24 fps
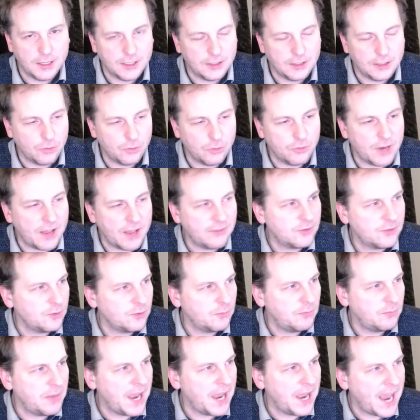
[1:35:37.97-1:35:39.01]
don't have to
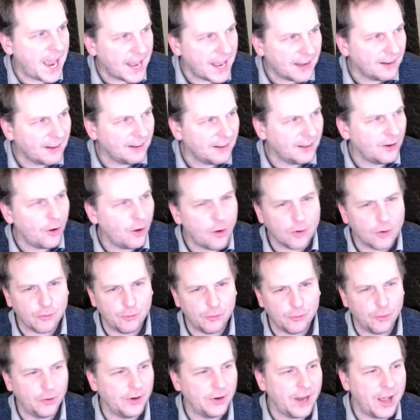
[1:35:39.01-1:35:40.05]
paddle along
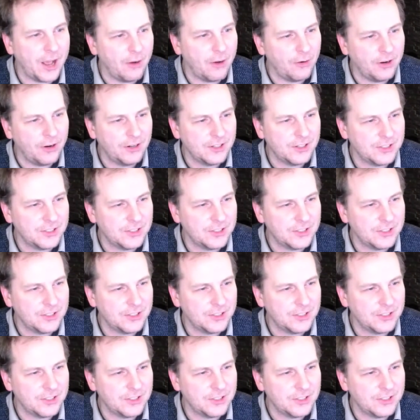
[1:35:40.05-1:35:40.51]
for an hour.